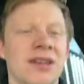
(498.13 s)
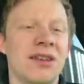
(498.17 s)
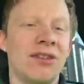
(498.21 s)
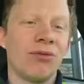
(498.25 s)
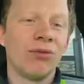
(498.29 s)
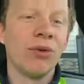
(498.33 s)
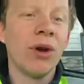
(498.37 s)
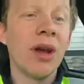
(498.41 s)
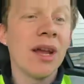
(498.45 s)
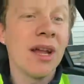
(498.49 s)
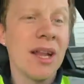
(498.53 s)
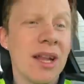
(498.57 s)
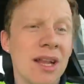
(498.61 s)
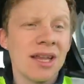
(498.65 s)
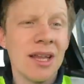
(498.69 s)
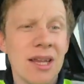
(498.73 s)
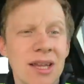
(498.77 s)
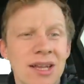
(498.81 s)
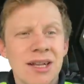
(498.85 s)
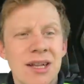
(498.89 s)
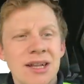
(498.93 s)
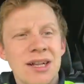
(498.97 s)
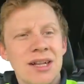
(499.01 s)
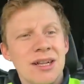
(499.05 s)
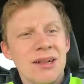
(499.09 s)
It's really,
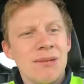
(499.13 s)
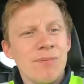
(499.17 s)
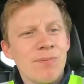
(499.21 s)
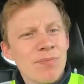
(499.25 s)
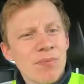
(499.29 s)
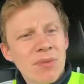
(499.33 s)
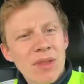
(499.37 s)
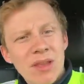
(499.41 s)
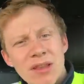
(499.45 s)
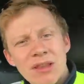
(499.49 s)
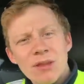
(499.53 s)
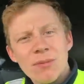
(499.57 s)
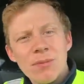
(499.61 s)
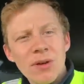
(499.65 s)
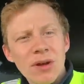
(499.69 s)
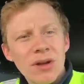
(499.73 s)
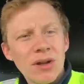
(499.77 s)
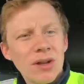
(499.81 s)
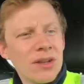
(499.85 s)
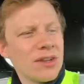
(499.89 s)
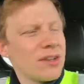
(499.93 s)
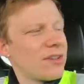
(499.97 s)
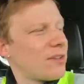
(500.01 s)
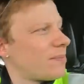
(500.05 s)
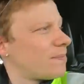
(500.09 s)
to be
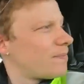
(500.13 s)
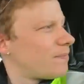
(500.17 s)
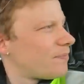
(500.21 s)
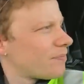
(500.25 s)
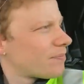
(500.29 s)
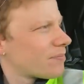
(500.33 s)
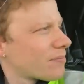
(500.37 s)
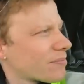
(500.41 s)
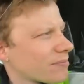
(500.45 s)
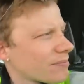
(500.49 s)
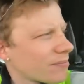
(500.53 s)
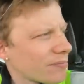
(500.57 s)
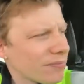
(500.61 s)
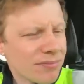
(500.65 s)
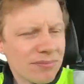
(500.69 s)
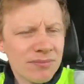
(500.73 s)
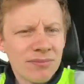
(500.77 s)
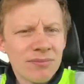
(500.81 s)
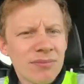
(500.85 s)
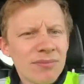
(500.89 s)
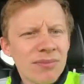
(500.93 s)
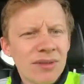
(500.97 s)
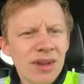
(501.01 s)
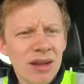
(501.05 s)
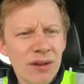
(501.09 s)
honest,
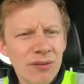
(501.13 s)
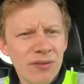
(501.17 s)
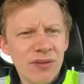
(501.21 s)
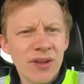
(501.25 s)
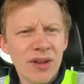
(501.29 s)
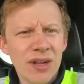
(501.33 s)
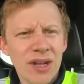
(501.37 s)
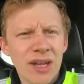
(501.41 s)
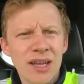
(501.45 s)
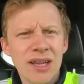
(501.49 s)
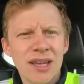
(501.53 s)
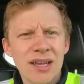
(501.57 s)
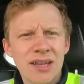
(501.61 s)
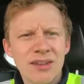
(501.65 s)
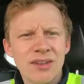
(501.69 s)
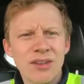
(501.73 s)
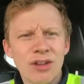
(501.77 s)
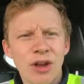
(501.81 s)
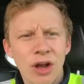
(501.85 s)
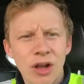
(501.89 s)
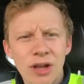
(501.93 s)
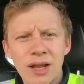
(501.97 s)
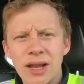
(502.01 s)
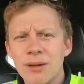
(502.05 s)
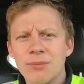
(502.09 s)
I feel like it's
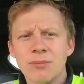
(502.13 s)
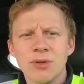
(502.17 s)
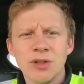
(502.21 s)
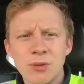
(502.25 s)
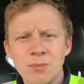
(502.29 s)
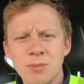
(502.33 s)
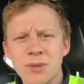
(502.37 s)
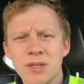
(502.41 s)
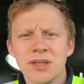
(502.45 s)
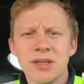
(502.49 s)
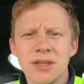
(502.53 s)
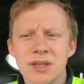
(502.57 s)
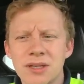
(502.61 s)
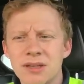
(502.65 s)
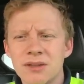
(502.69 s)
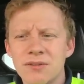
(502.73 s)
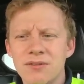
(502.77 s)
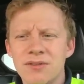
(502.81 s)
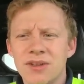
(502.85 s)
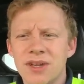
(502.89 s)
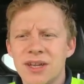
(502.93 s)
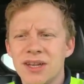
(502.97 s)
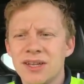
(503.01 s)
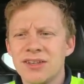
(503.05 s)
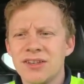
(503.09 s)
not that much bigger than the
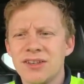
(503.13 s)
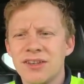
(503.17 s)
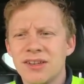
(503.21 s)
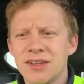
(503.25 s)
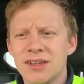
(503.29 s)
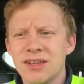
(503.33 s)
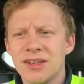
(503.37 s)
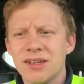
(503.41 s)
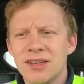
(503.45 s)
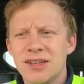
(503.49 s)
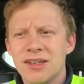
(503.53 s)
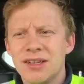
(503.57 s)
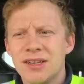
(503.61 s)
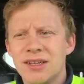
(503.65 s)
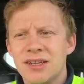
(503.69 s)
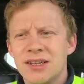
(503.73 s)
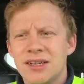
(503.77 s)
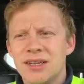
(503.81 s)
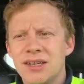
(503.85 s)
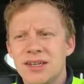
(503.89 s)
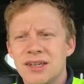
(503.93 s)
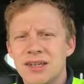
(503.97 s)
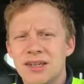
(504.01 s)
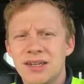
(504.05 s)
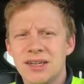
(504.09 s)
Fiesta,
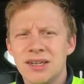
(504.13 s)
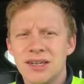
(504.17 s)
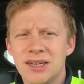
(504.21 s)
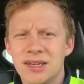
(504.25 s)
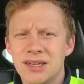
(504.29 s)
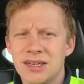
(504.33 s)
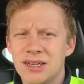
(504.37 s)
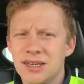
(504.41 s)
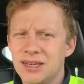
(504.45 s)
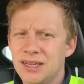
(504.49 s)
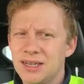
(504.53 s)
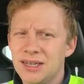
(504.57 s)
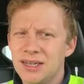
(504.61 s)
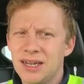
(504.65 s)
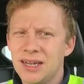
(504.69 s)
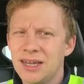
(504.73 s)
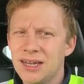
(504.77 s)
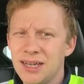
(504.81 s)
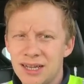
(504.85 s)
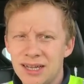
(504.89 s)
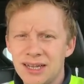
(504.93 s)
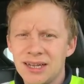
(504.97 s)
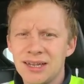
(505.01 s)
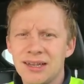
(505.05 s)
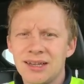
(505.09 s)
and I
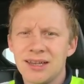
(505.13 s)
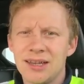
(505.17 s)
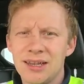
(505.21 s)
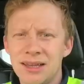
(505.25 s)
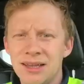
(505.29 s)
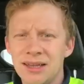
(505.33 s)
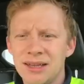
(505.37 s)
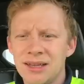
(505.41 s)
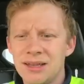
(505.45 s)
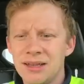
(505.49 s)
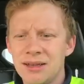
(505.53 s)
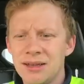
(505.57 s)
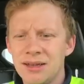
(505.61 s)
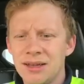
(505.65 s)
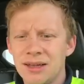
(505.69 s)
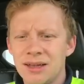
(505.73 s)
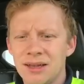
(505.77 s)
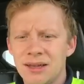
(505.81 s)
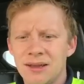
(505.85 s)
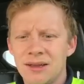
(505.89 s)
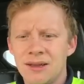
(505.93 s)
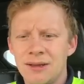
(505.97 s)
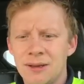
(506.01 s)
had the,